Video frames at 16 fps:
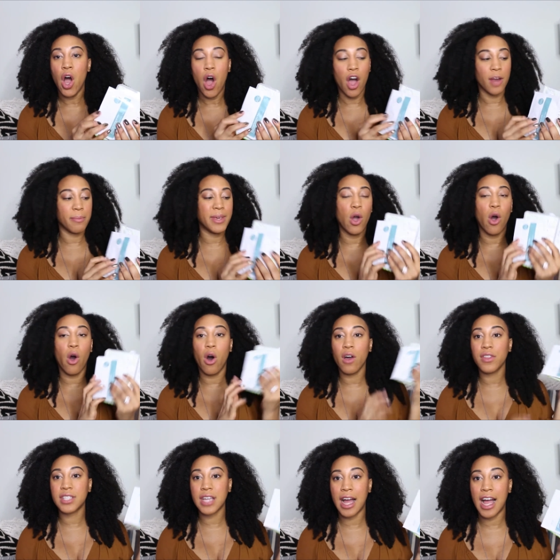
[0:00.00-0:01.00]
on me
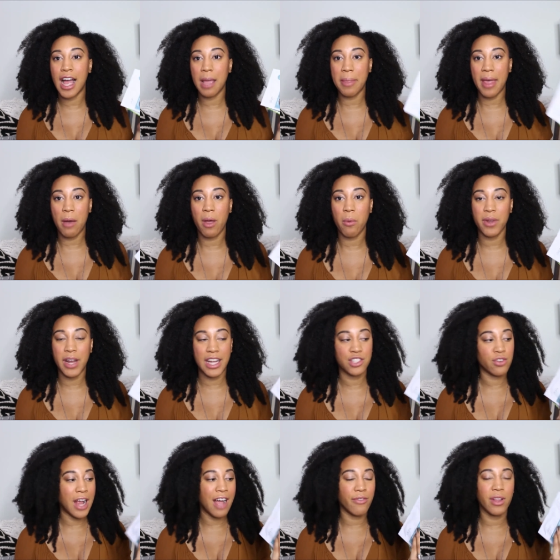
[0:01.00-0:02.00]
all the time. That way when I
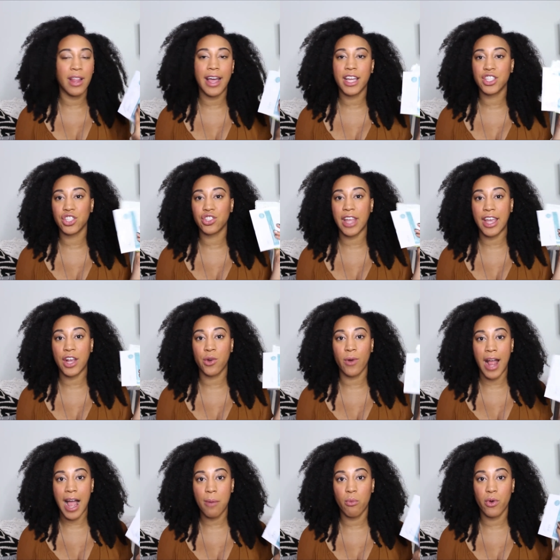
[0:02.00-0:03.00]
travel I could just like
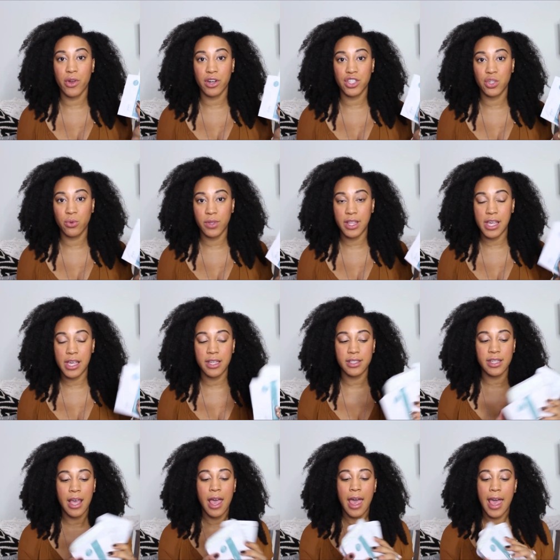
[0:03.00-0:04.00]
grab one or two of
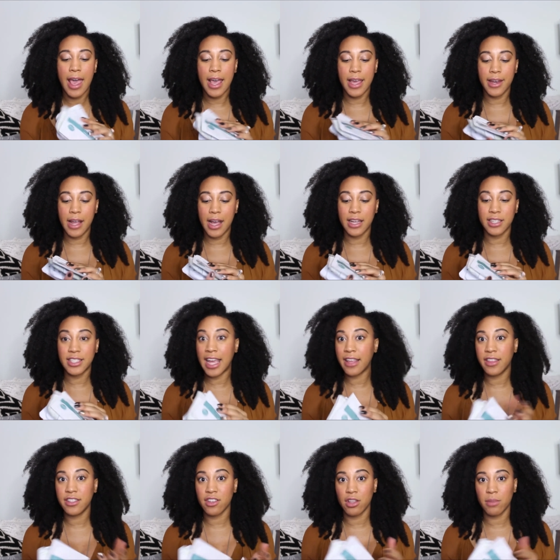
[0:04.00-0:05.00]
these and
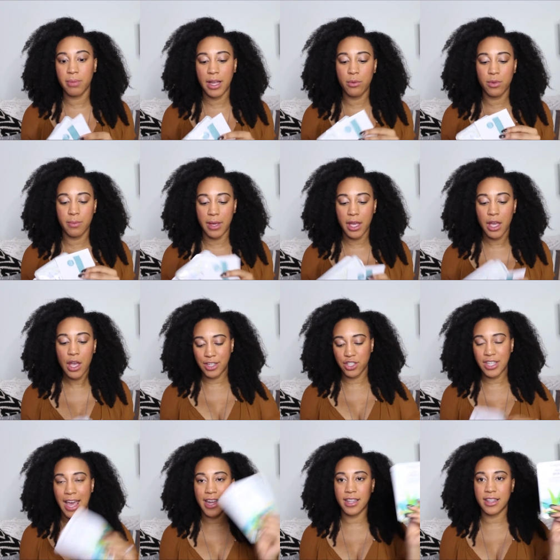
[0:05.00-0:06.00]
take these on the plane with me. I
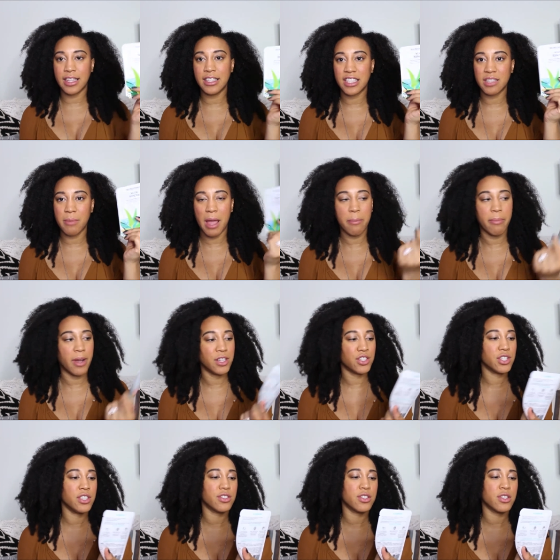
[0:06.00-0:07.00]
just added these to my bunch.
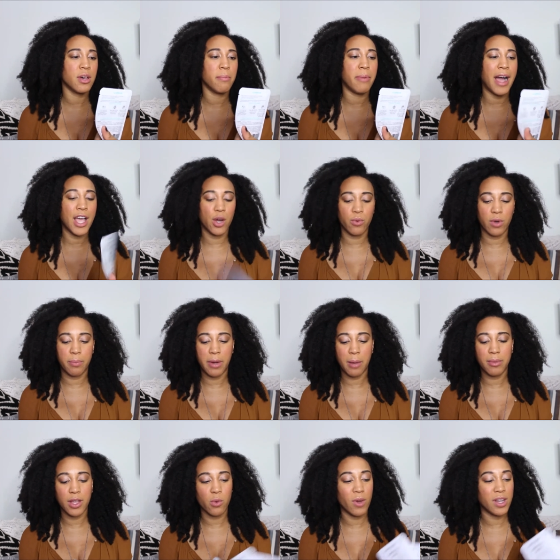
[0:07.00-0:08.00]
These are the Bio
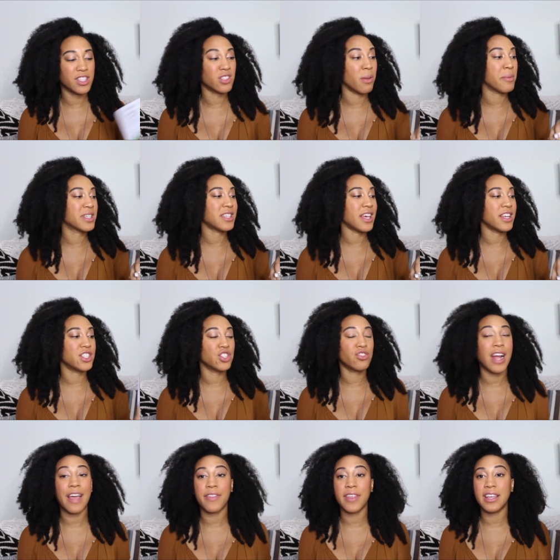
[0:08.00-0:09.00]
Republic ones, so I'm excited to
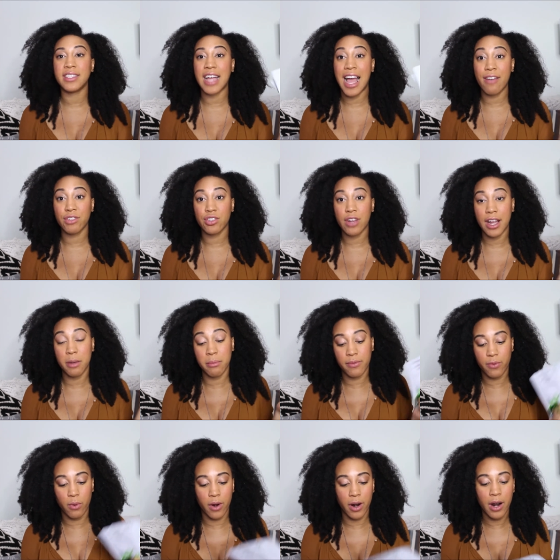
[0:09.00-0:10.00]
try these. I haven't tried them
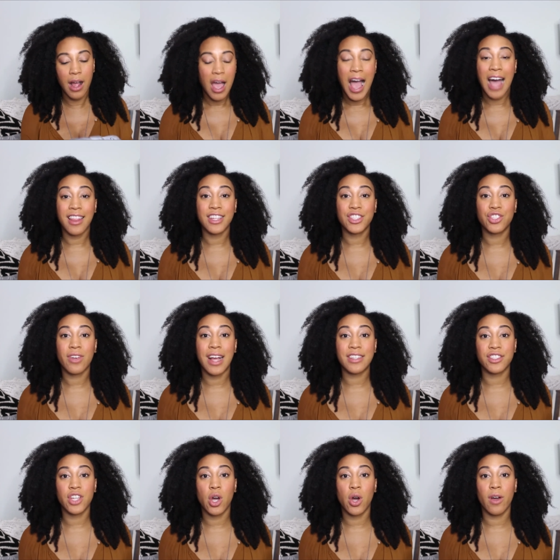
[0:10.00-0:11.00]
before. I'll let you
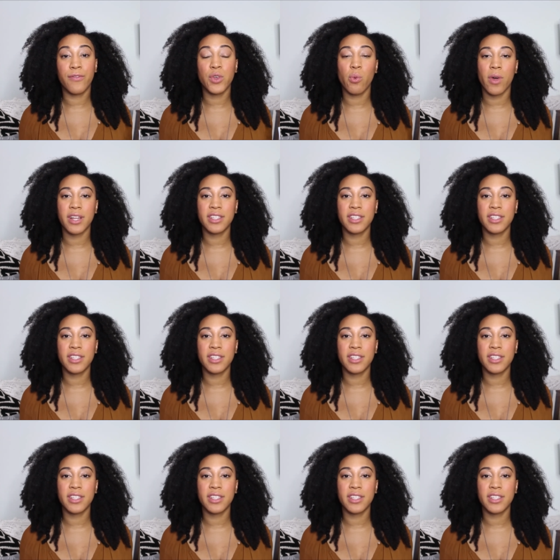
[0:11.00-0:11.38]
guys know. If you want